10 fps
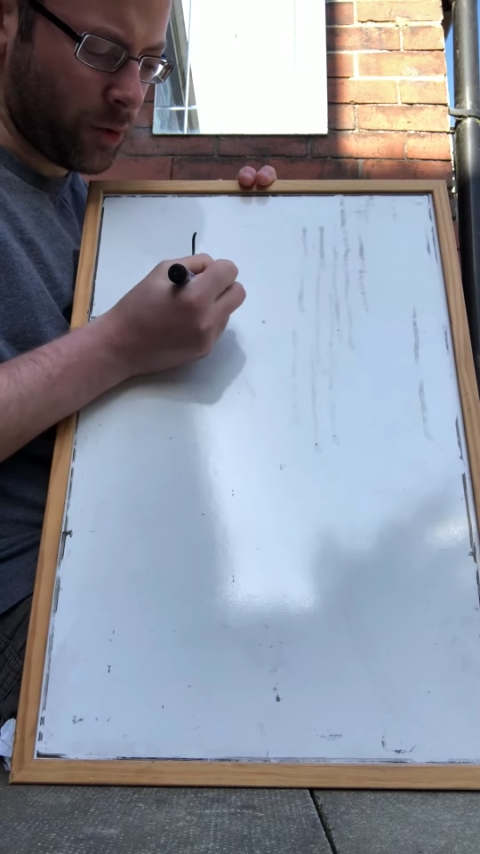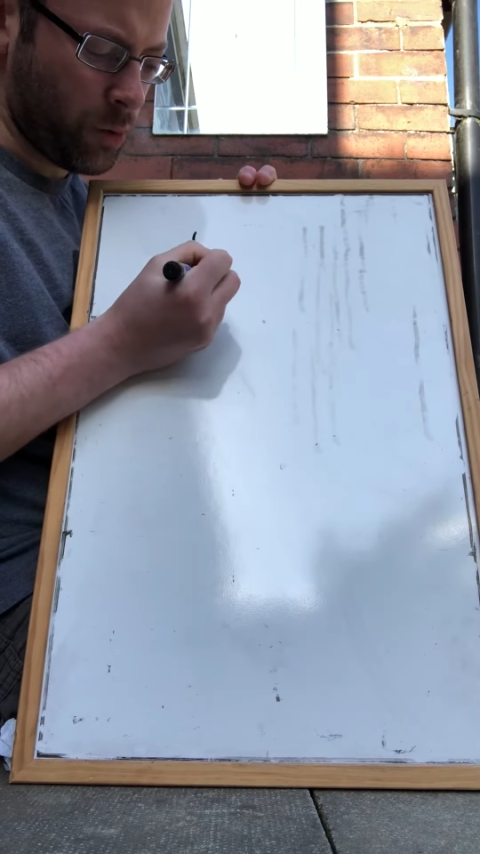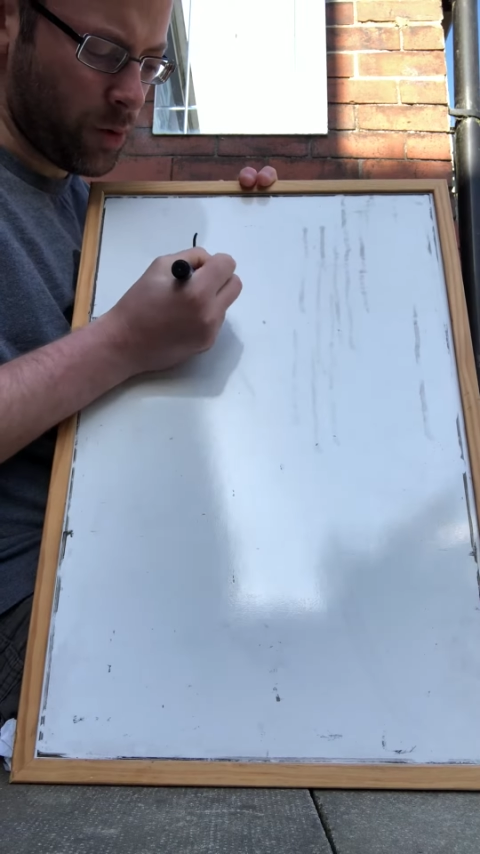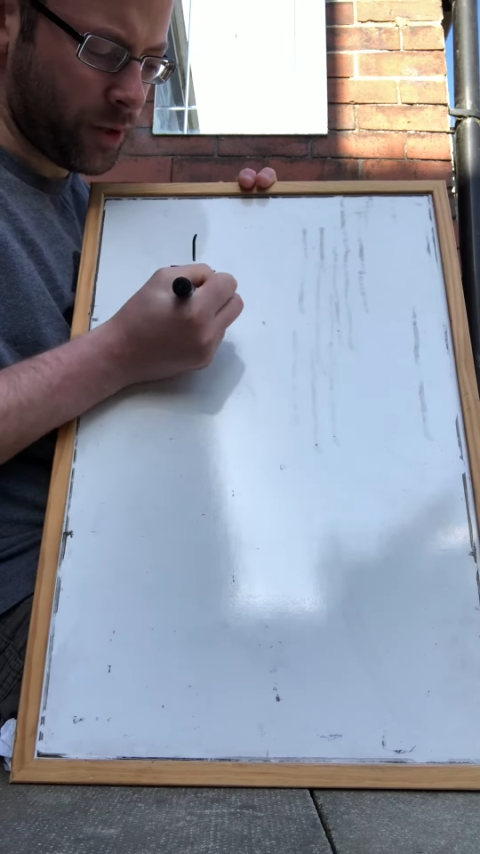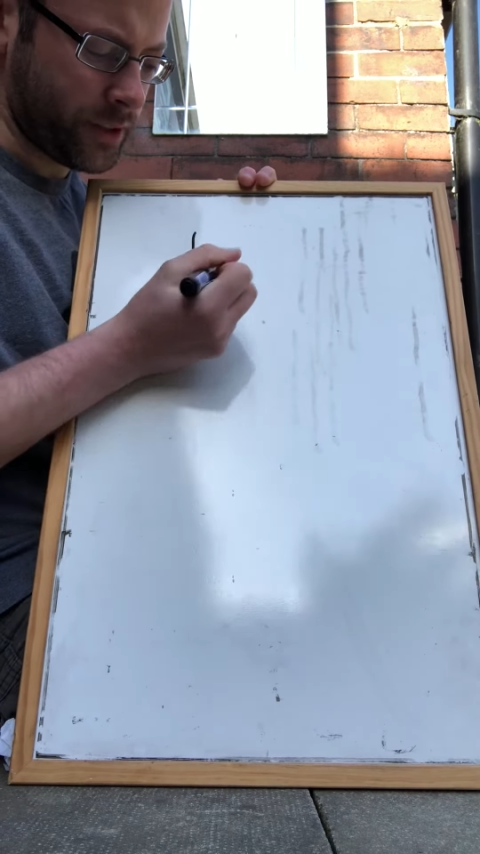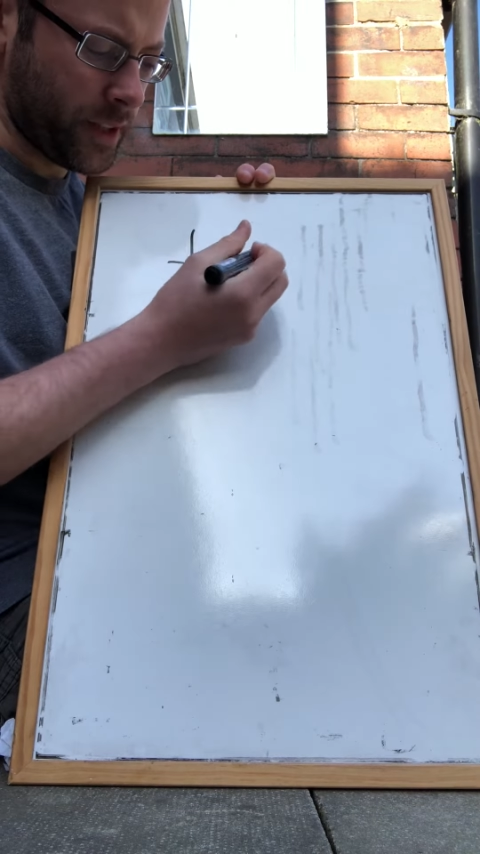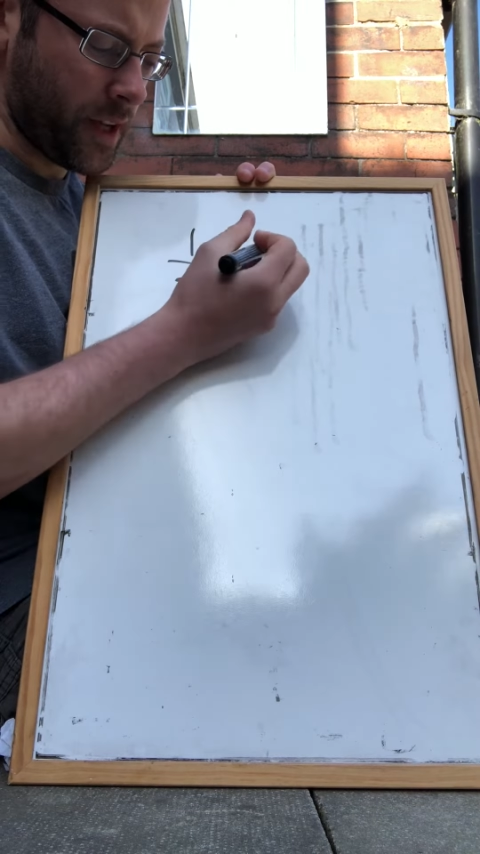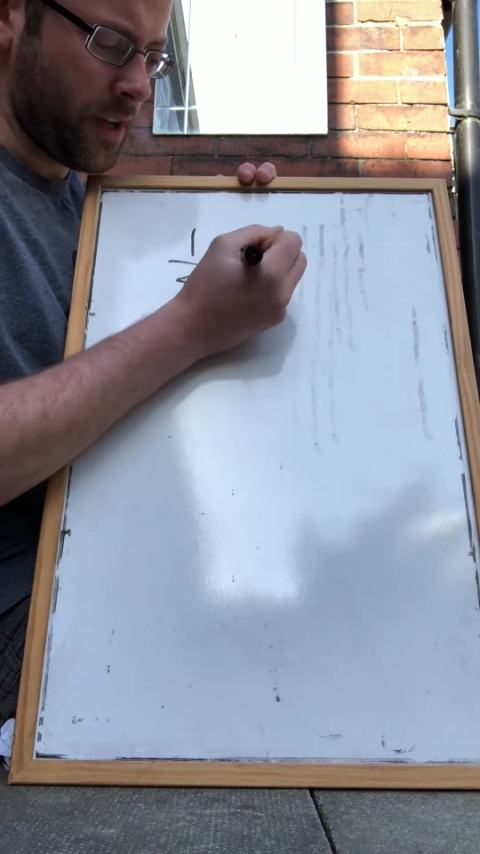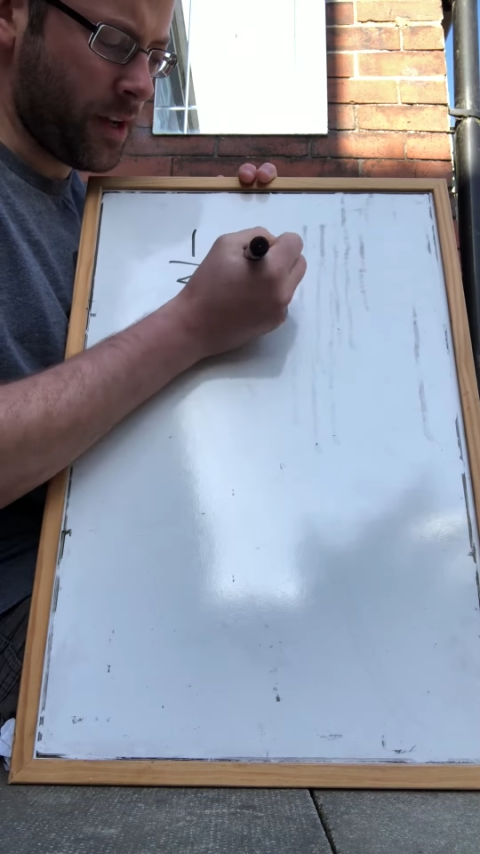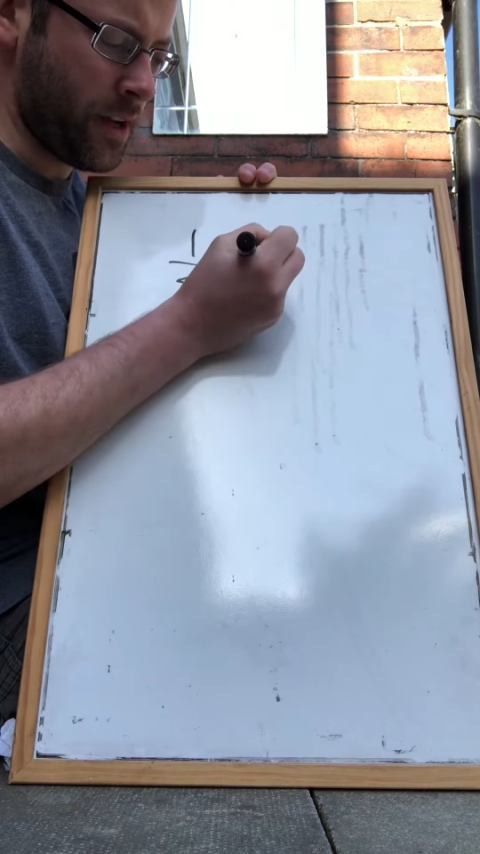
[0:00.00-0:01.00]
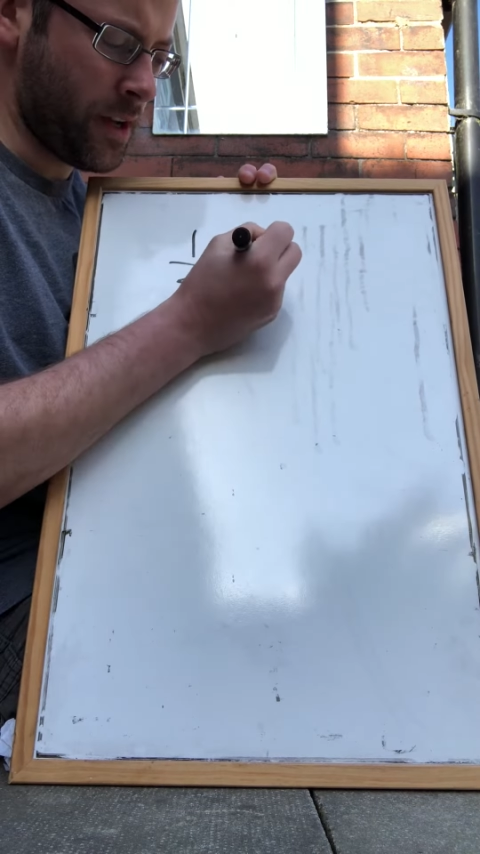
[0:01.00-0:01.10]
quarter